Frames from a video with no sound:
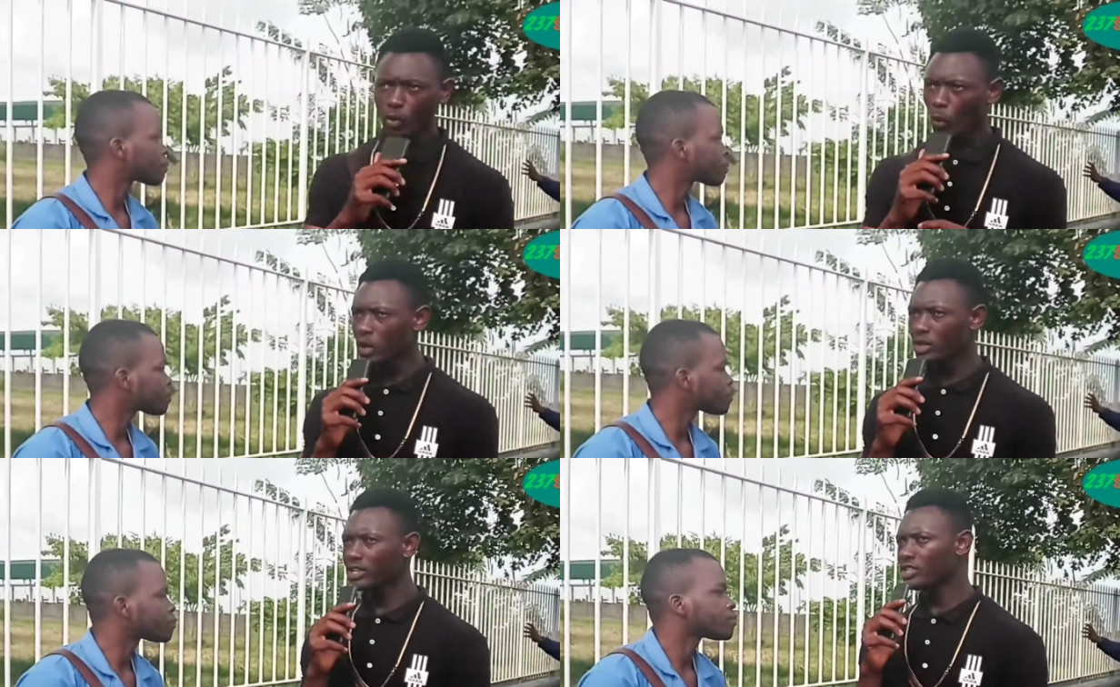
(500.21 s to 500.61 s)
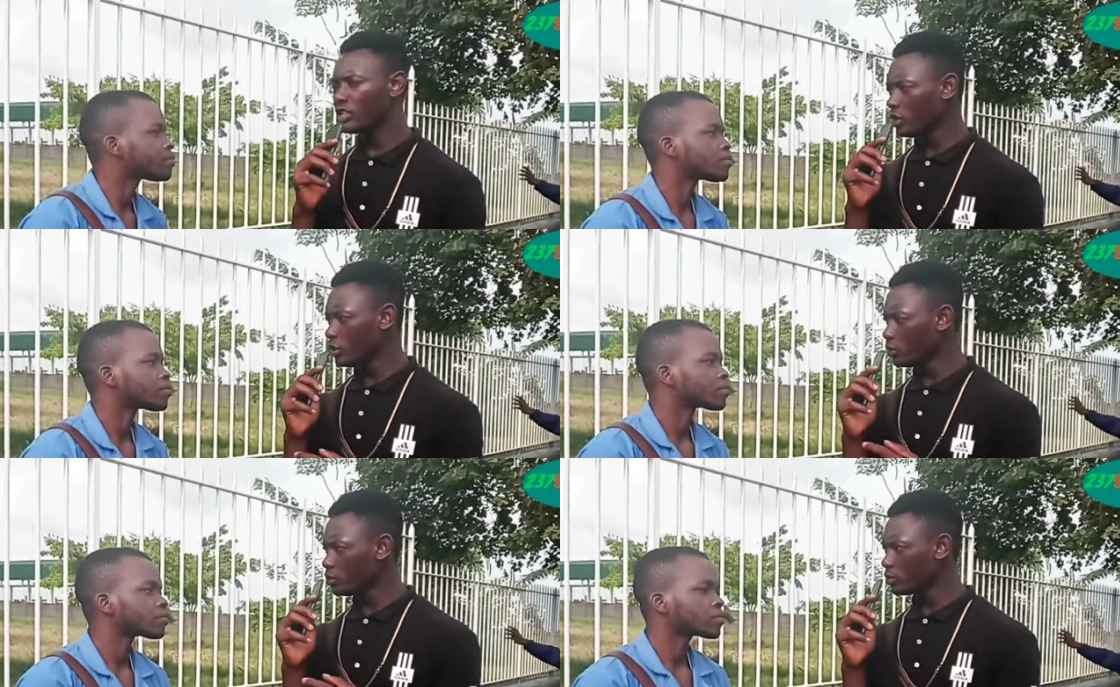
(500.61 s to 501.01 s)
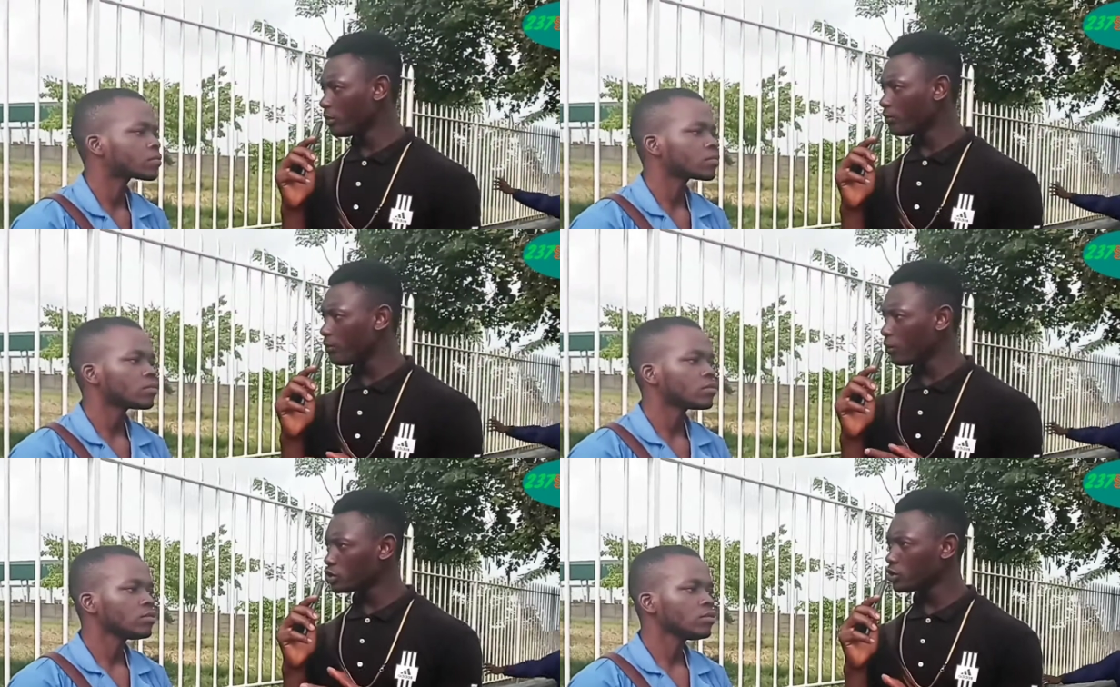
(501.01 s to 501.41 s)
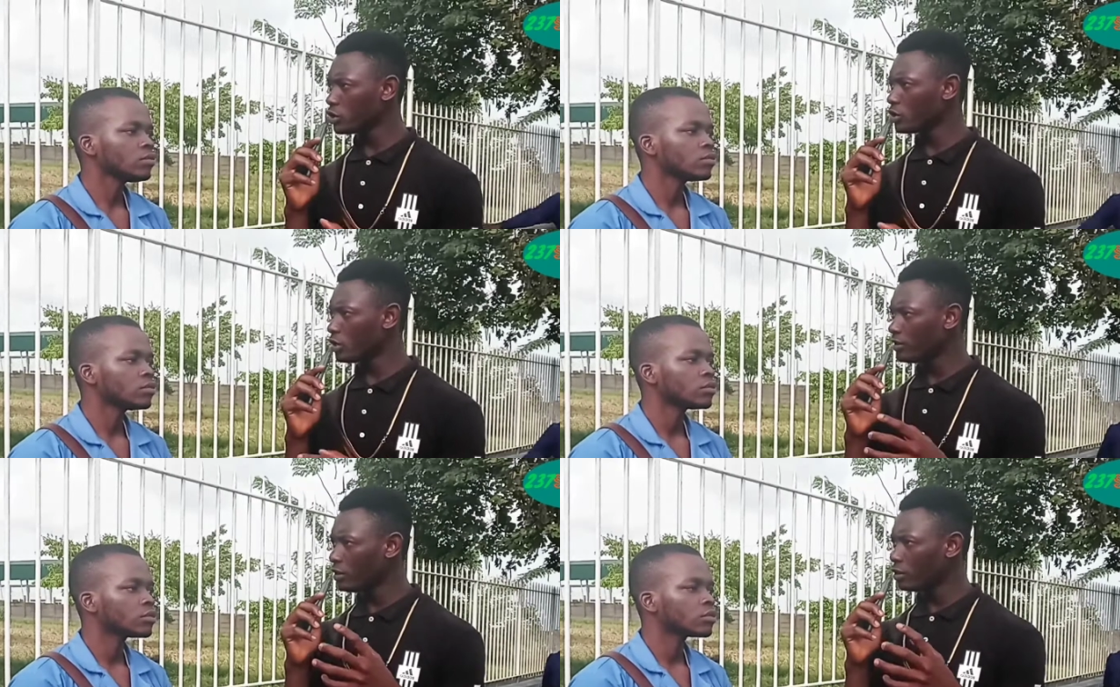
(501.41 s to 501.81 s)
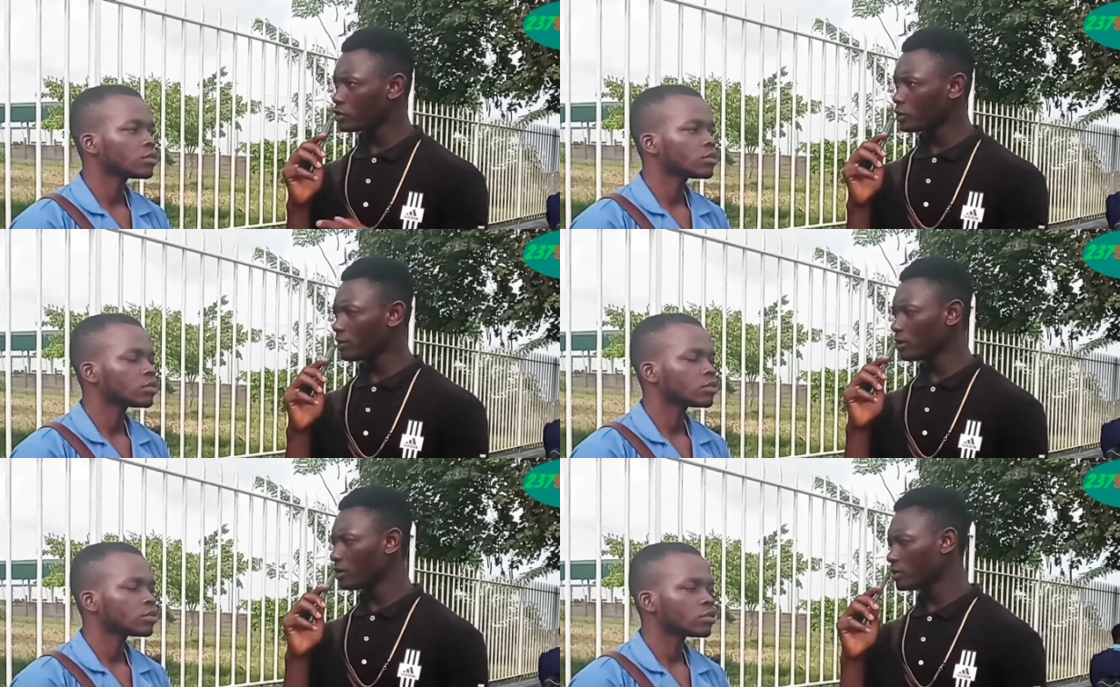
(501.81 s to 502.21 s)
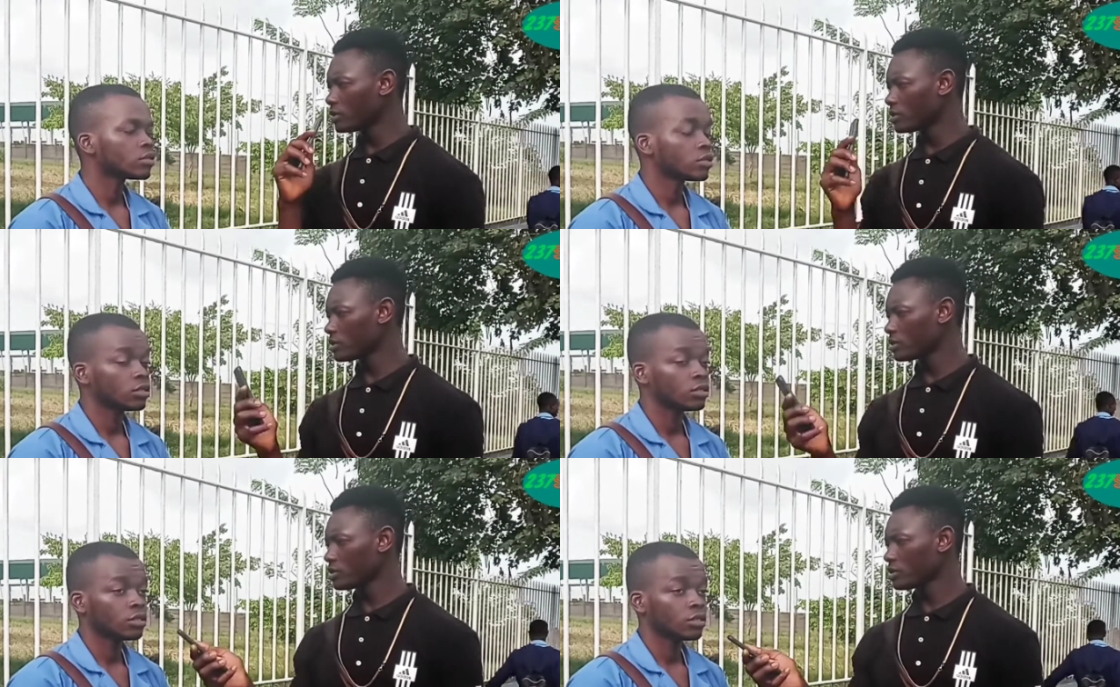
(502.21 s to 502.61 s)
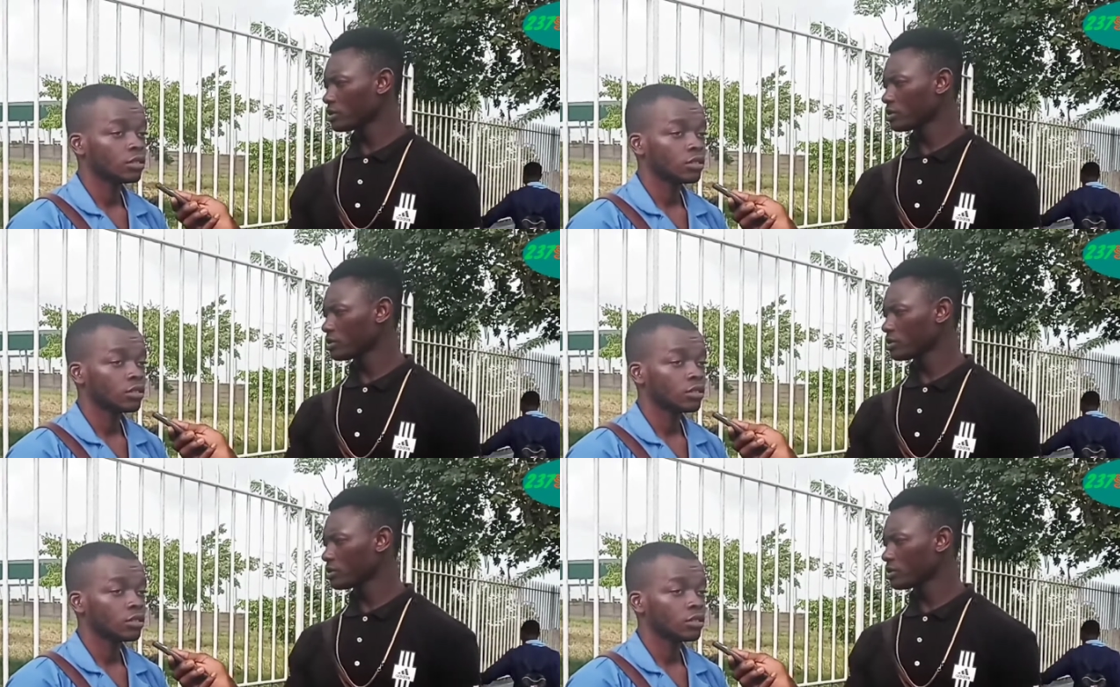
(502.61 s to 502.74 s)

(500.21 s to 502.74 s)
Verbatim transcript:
Speaker 1: What is the use, the function of the esophagus?